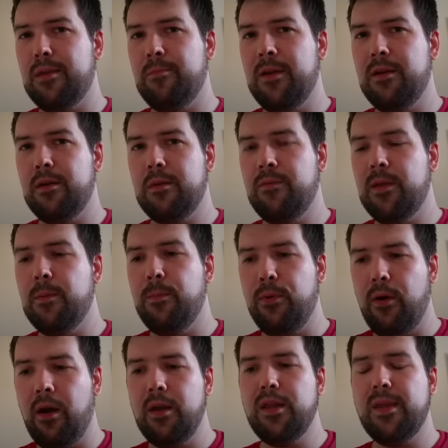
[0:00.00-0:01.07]
because for the
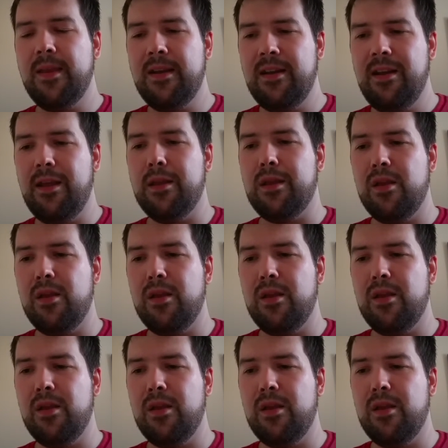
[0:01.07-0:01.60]
price that it is,